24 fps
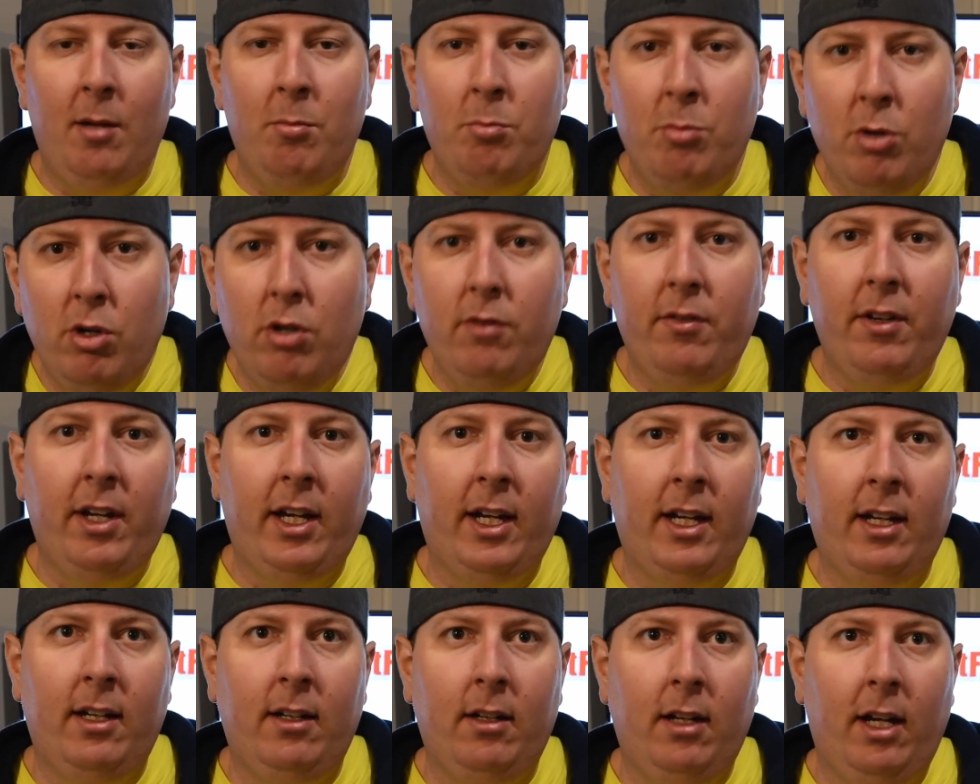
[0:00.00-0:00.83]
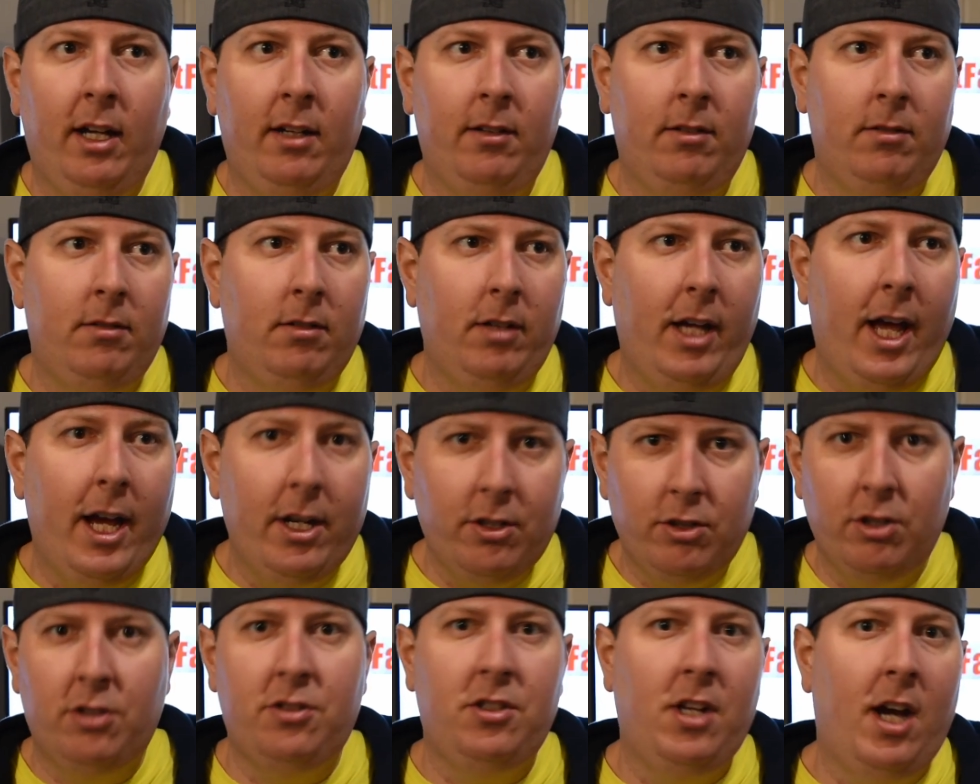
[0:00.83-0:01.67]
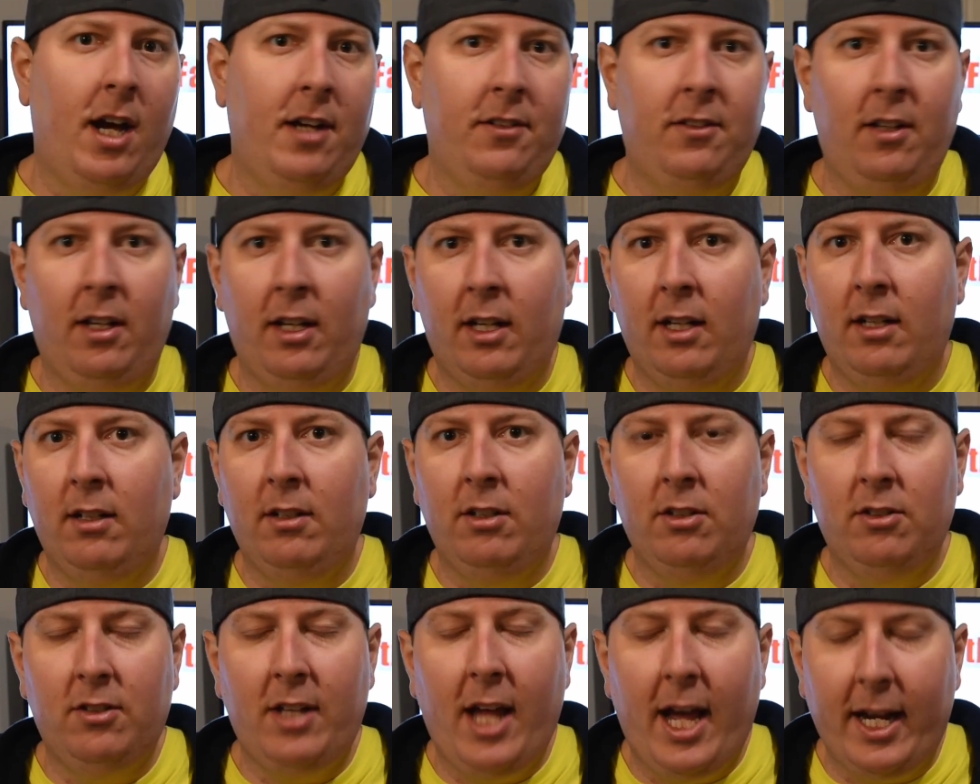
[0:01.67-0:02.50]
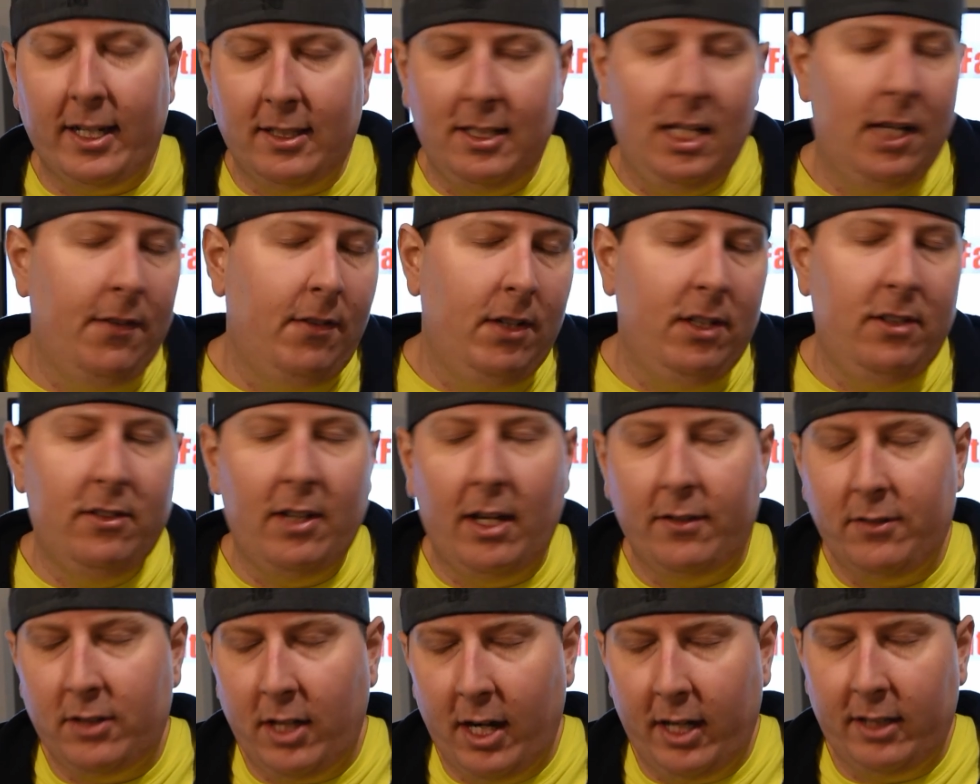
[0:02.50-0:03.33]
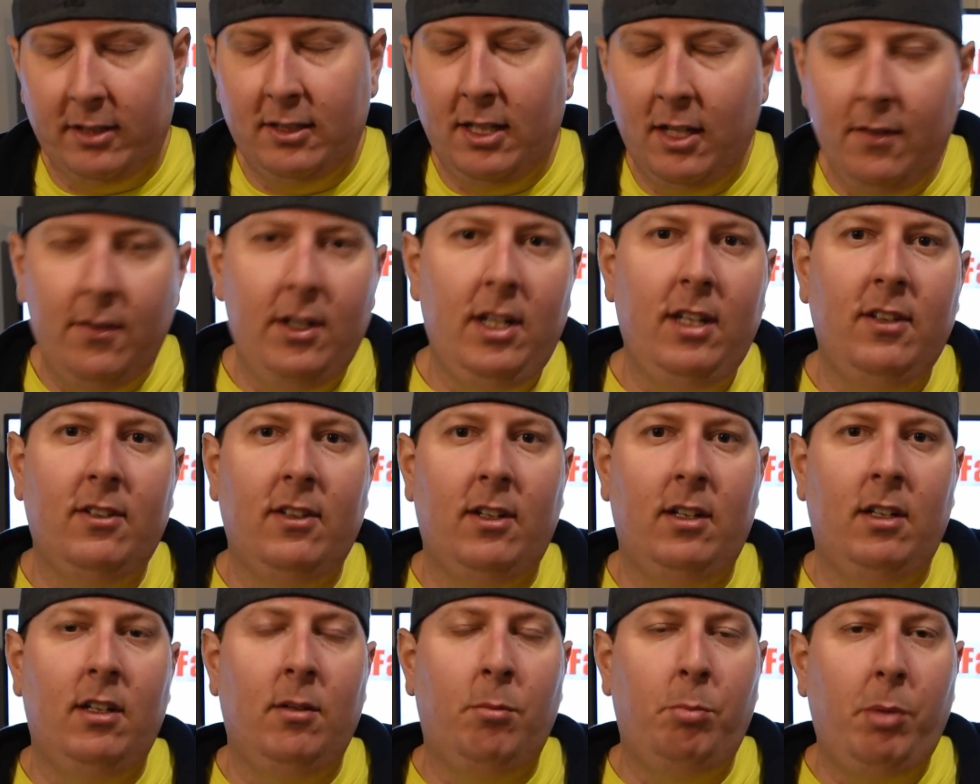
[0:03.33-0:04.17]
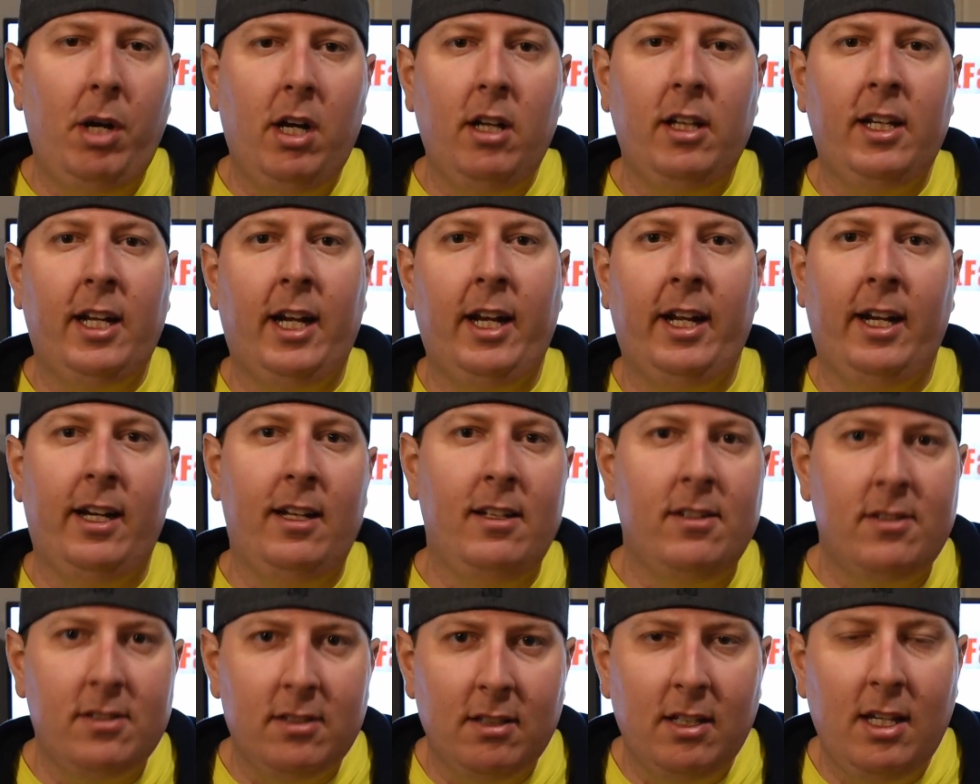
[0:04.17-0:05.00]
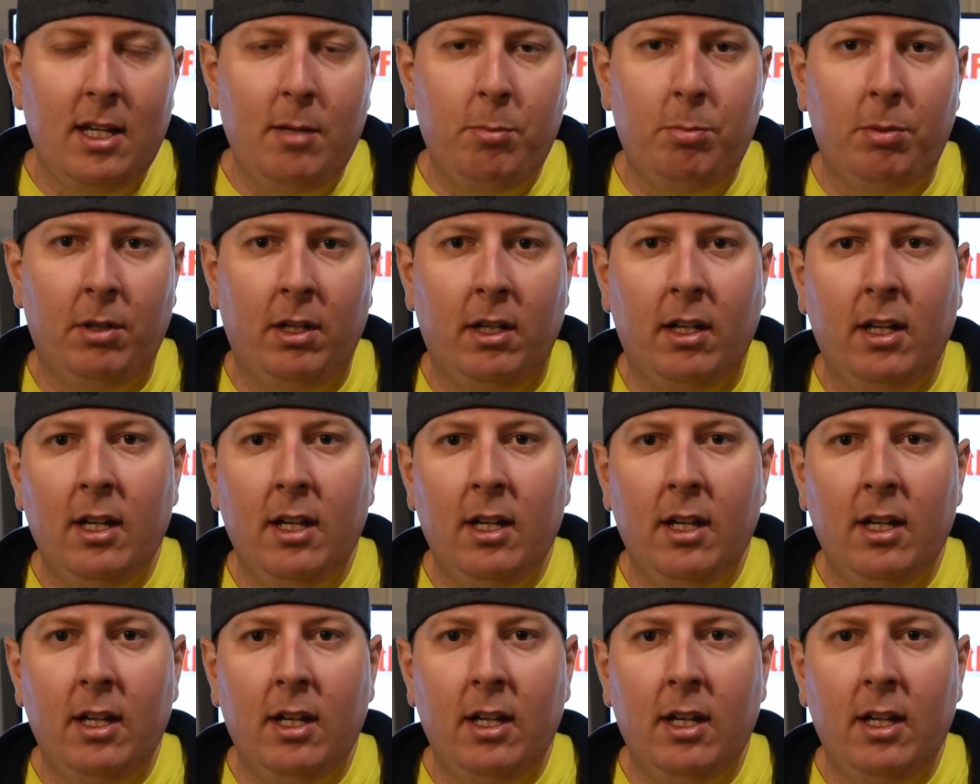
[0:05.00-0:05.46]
moving and exercising and just activities after activities, and you're barely getting any sleep.